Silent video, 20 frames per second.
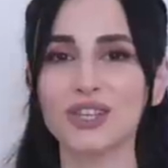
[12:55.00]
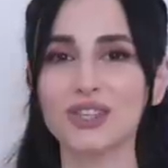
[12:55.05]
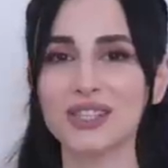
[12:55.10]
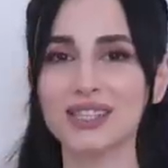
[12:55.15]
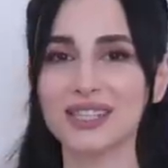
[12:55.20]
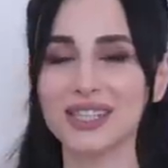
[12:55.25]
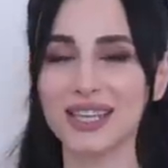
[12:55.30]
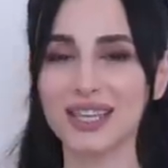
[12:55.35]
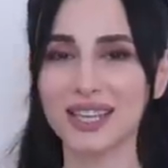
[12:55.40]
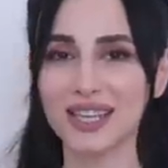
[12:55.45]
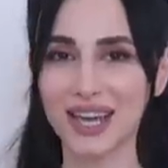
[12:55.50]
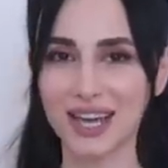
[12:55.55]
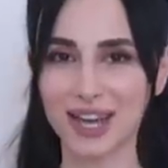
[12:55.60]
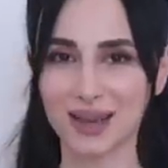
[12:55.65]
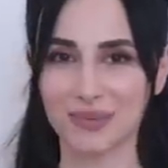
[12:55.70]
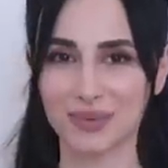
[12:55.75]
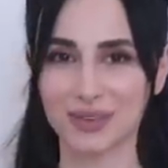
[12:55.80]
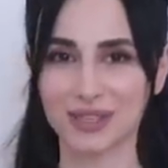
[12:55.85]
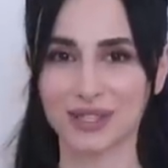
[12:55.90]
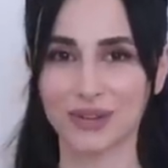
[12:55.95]
you see in the
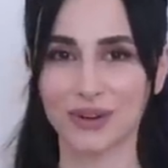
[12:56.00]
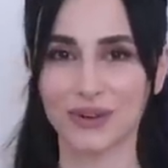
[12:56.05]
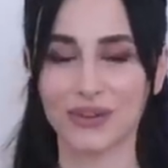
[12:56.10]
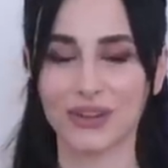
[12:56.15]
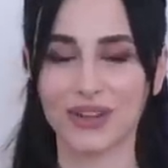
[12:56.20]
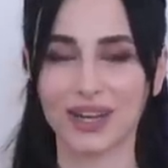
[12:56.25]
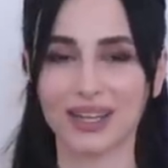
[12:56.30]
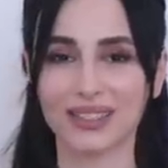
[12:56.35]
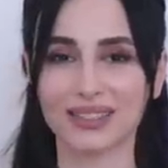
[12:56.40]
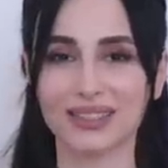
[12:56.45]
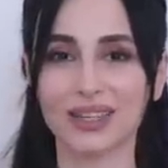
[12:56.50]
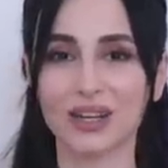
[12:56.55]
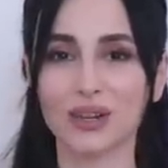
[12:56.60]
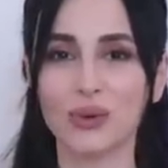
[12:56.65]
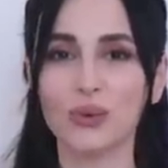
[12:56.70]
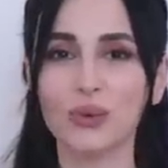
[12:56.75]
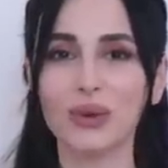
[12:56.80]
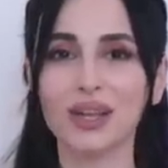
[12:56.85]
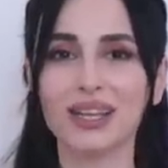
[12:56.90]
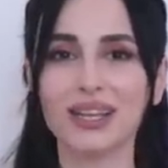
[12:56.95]
episode that the
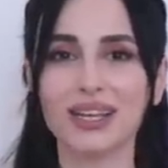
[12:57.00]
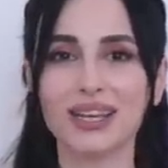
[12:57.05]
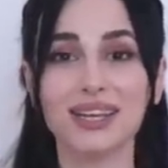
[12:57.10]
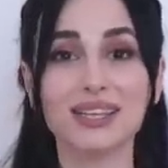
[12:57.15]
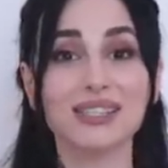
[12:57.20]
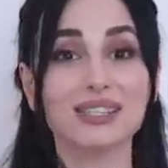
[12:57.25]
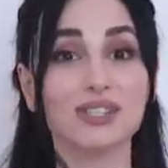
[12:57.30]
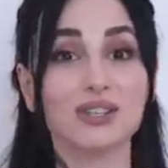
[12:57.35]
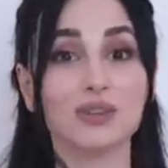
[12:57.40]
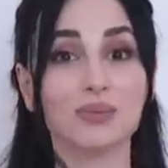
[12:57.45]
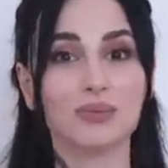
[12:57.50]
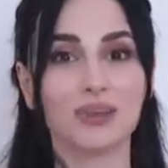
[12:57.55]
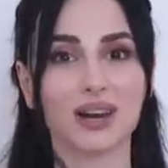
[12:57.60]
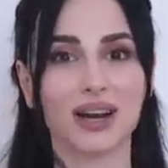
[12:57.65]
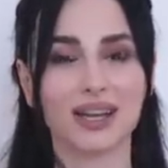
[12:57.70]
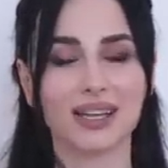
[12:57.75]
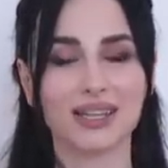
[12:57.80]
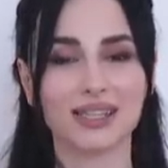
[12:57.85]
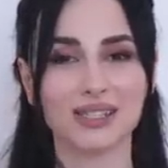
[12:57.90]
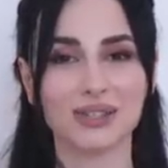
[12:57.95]
Queen is
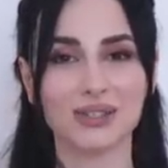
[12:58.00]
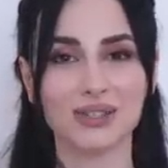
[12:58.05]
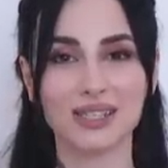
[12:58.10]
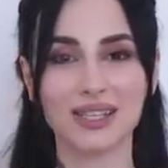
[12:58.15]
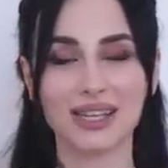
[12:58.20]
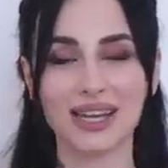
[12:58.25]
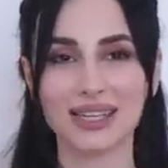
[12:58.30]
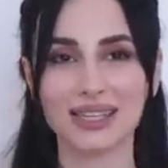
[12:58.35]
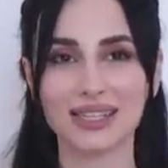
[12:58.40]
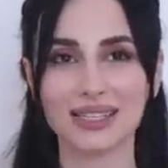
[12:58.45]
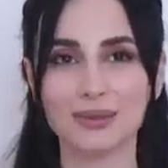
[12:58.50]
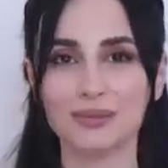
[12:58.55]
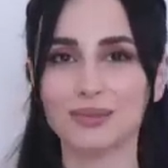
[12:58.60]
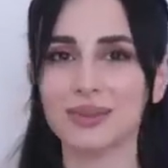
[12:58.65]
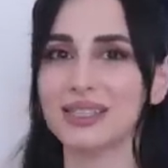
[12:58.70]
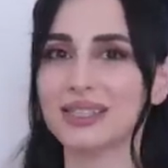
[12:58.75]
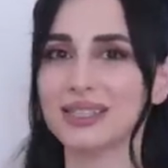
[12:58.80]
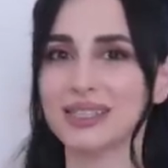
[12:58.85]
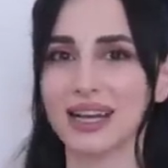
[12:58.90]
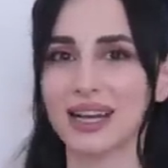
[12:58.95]
surprised. You see that
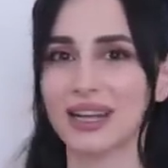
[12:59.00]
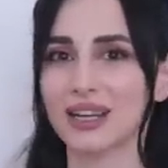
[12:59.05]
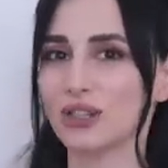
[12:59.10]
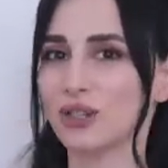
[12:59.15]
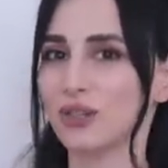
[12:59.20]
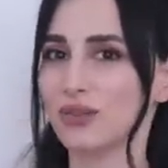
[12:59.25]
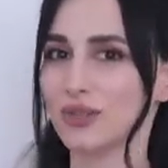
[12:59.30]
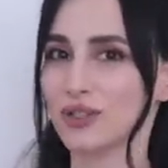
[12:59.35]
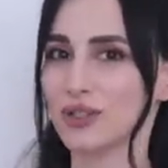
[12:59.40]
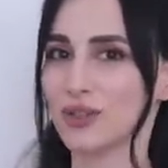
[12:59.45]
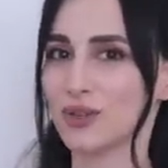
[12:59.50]
split second of a